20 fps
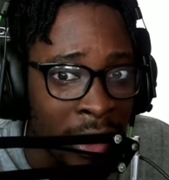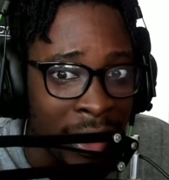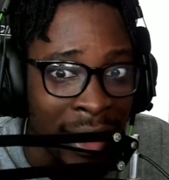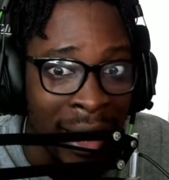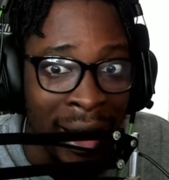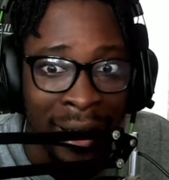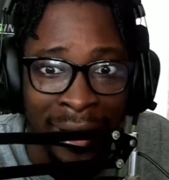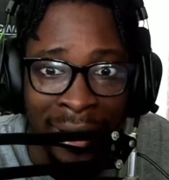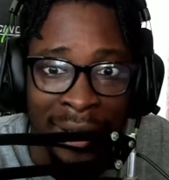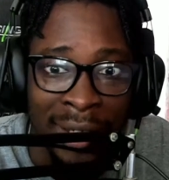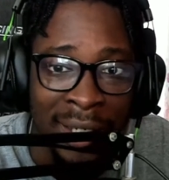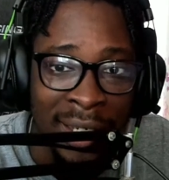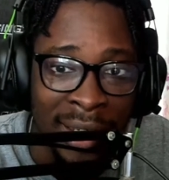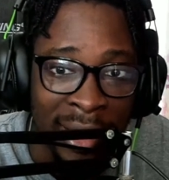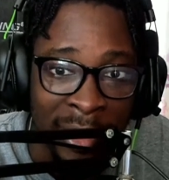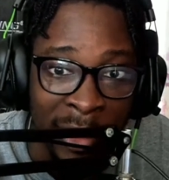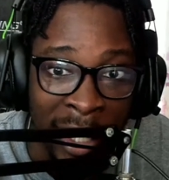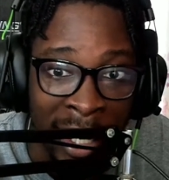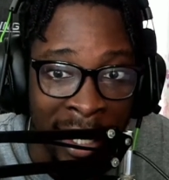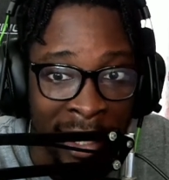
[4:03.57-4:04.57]
that I
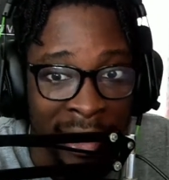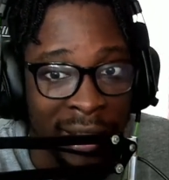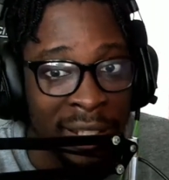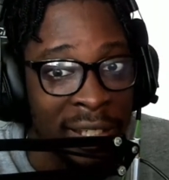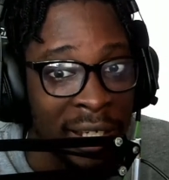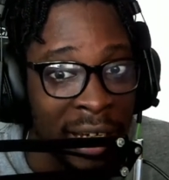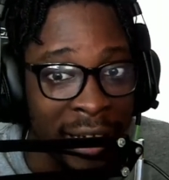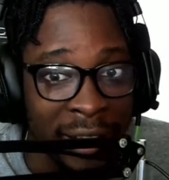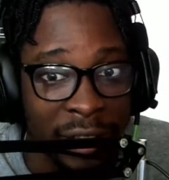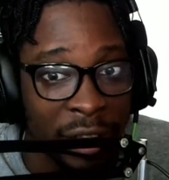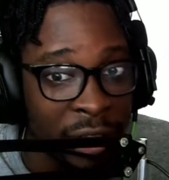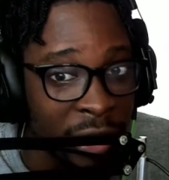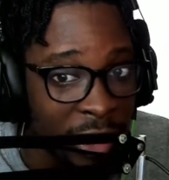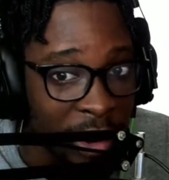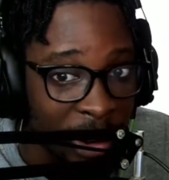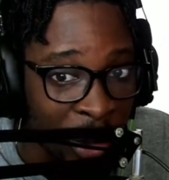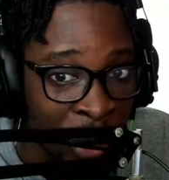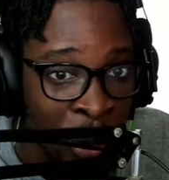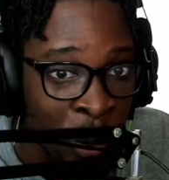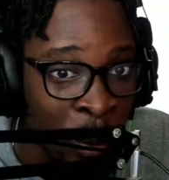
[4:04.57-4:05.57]
did that I didn't
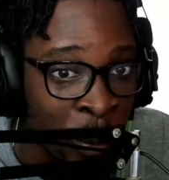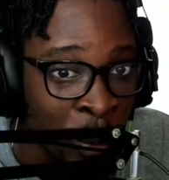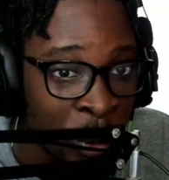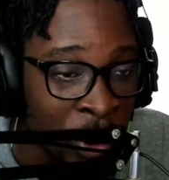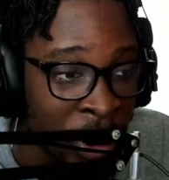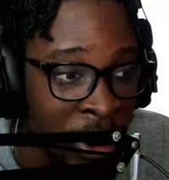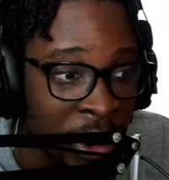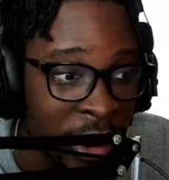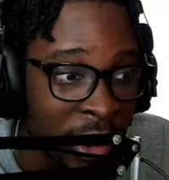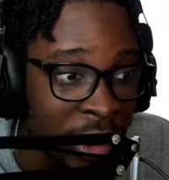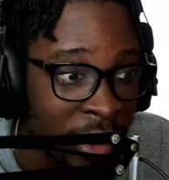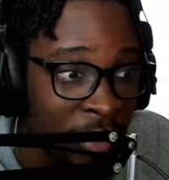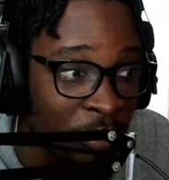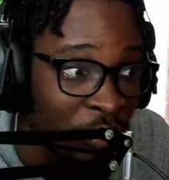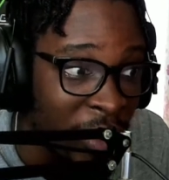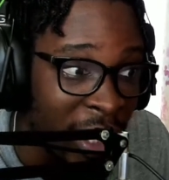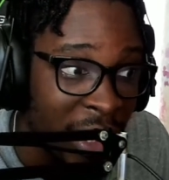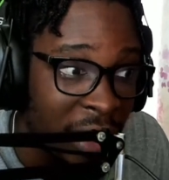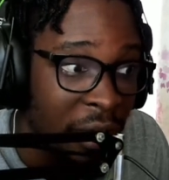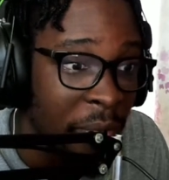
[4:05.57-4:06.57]
actually do. She just
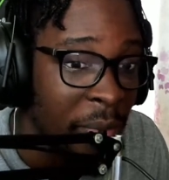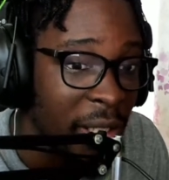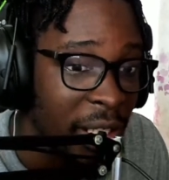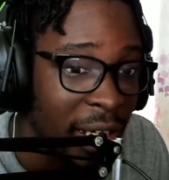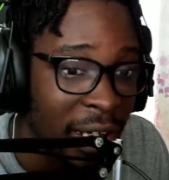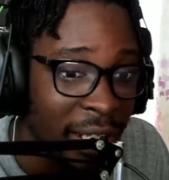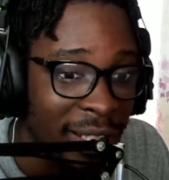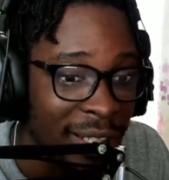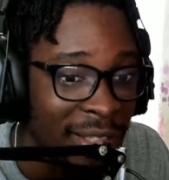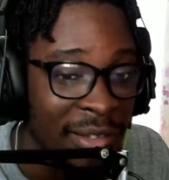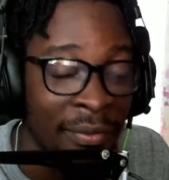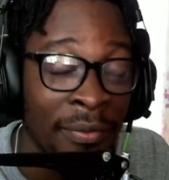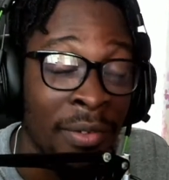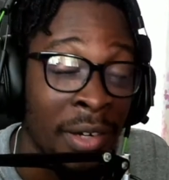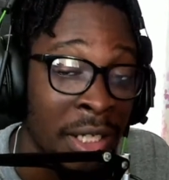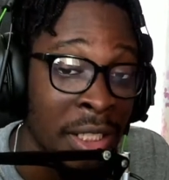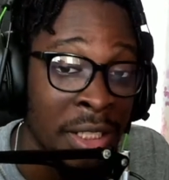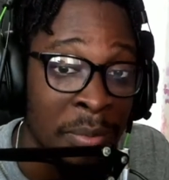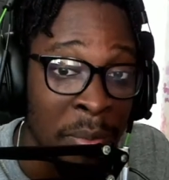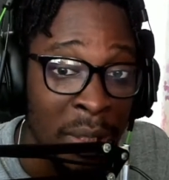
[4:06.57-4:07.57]
randomly
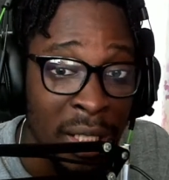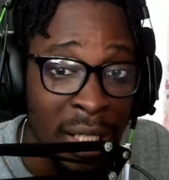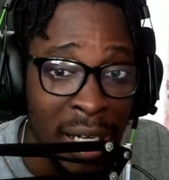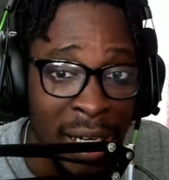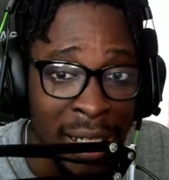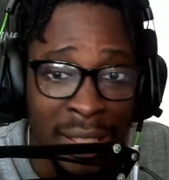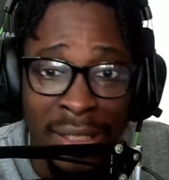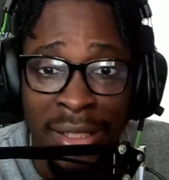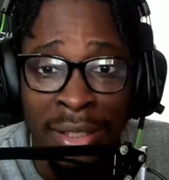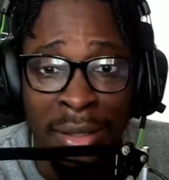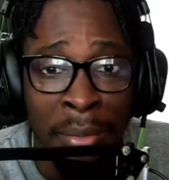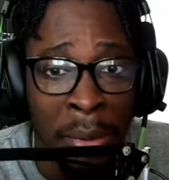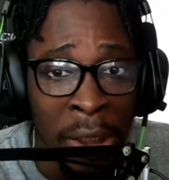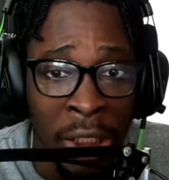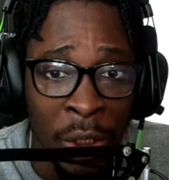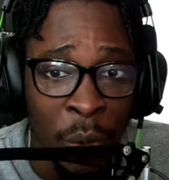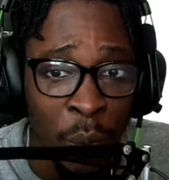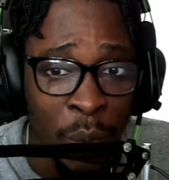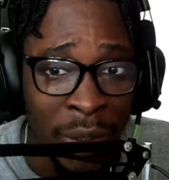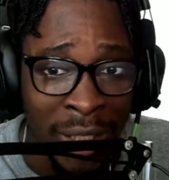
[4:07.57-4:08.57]
identifies me as
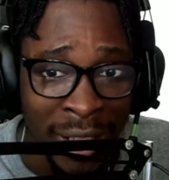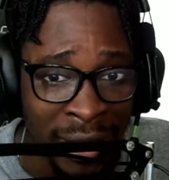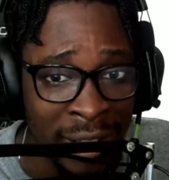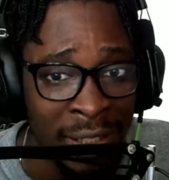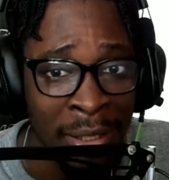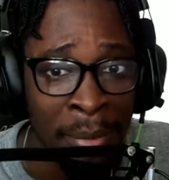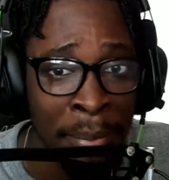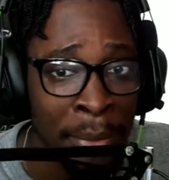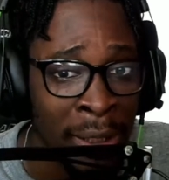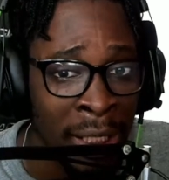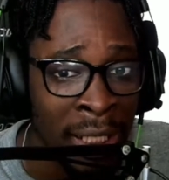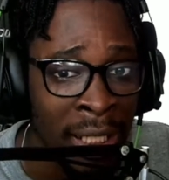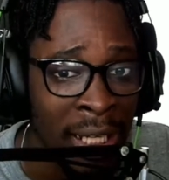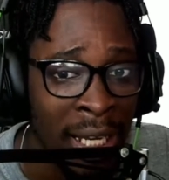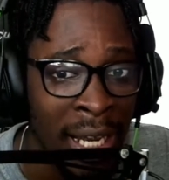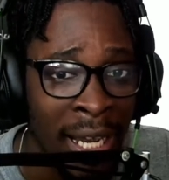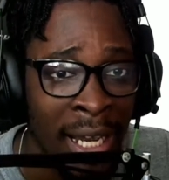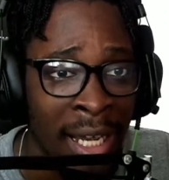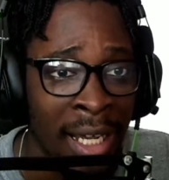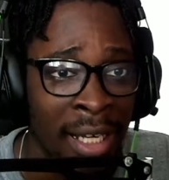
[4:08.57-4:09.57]
somebody who did something,
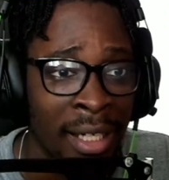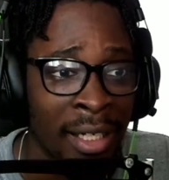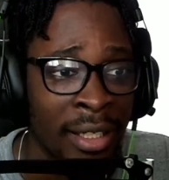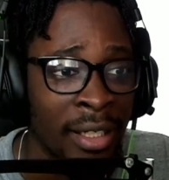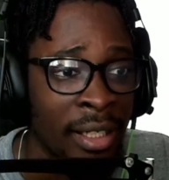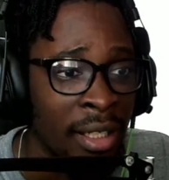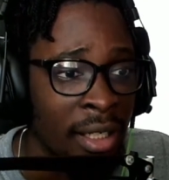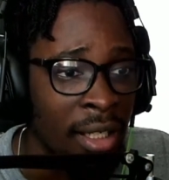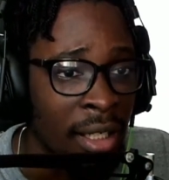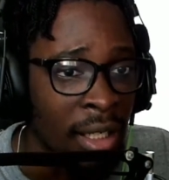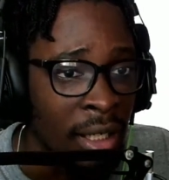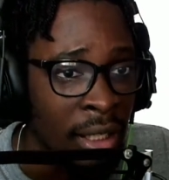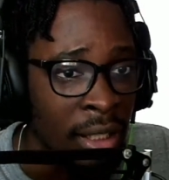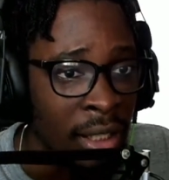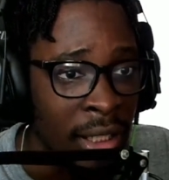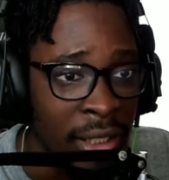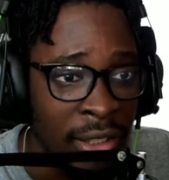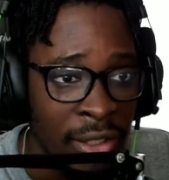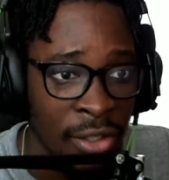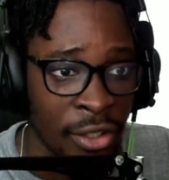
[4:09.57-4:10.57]
and
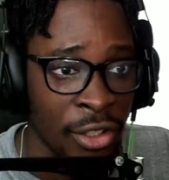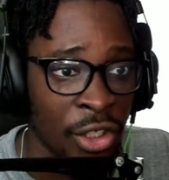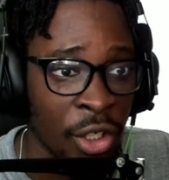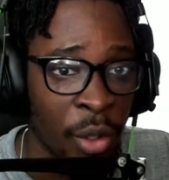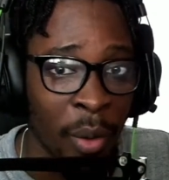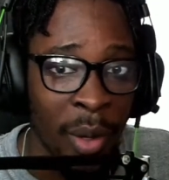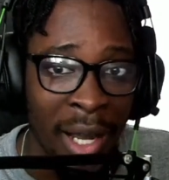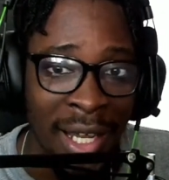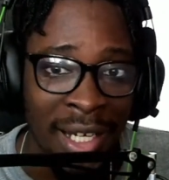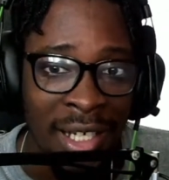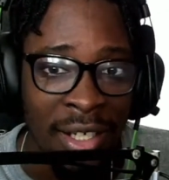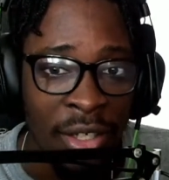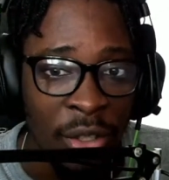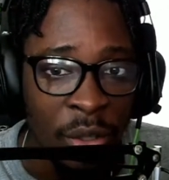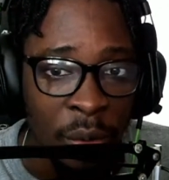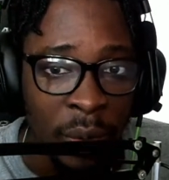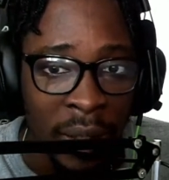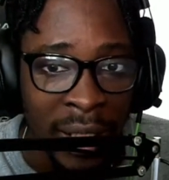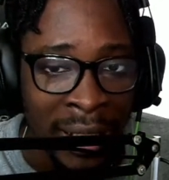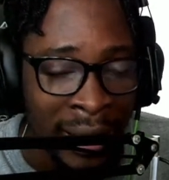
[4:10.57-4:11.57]
it turns out I didn't
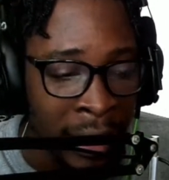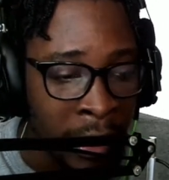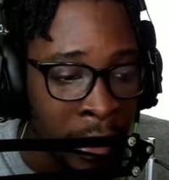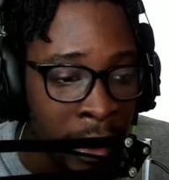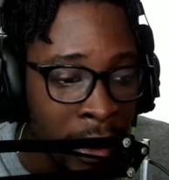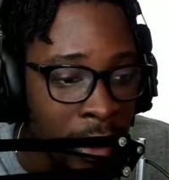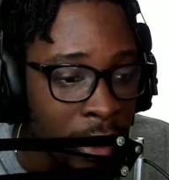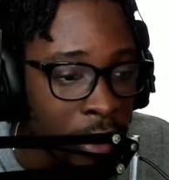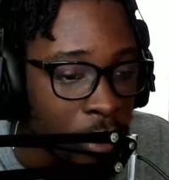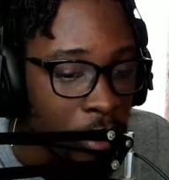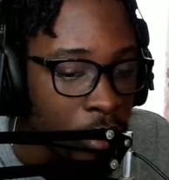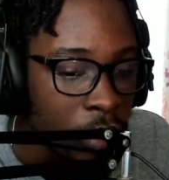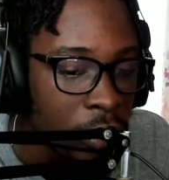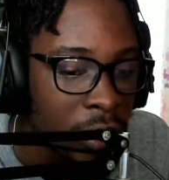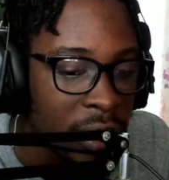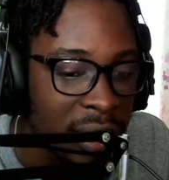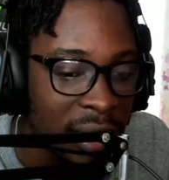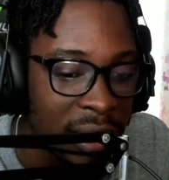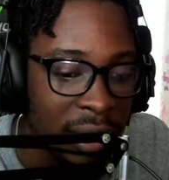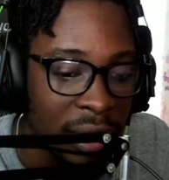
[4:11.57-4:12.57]
do it, and then I
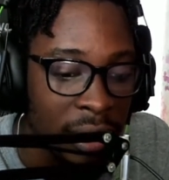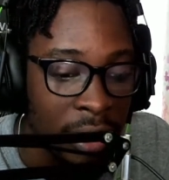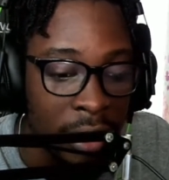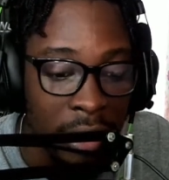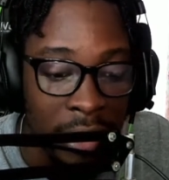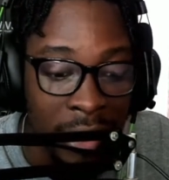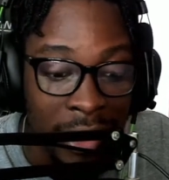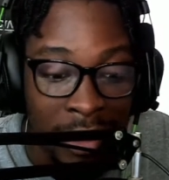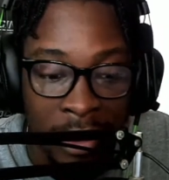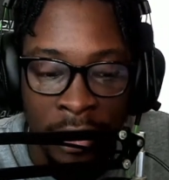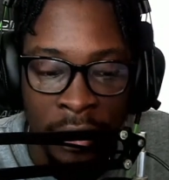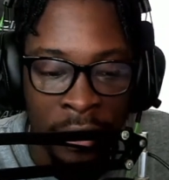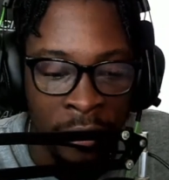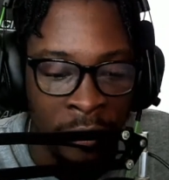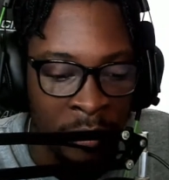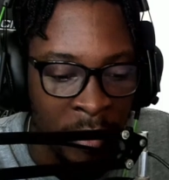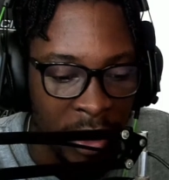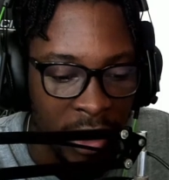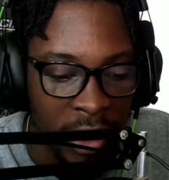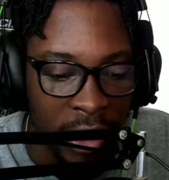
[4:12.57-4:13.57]
lose years
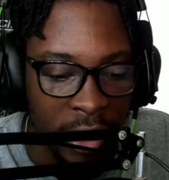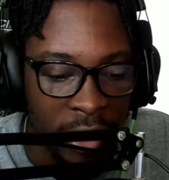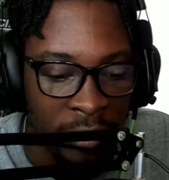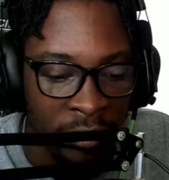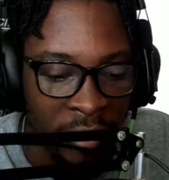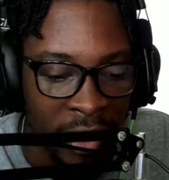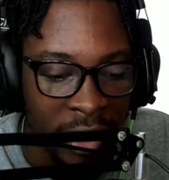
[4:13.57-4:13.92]
of my life.